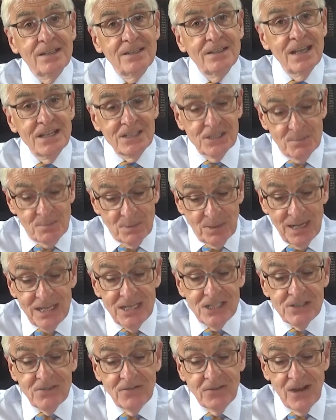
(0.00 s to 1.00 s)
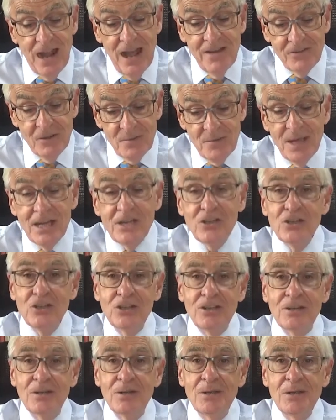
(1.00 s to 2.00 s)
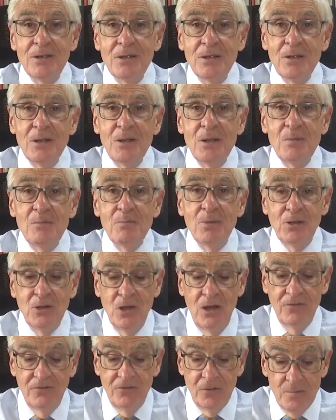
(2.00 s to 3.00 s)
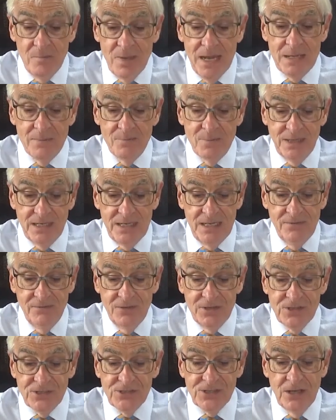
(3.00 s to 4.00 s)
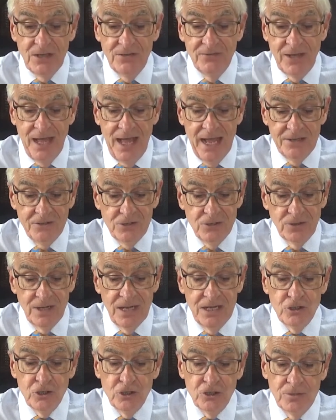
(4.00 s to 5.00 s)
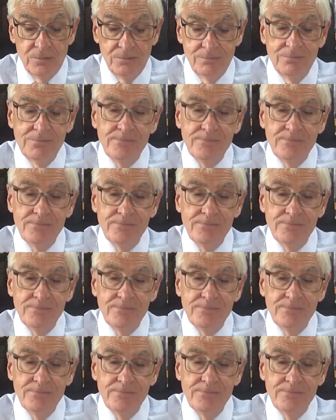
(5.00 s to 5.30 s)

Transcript: There's a place for affirmation, but not for make-believe and self-adulation.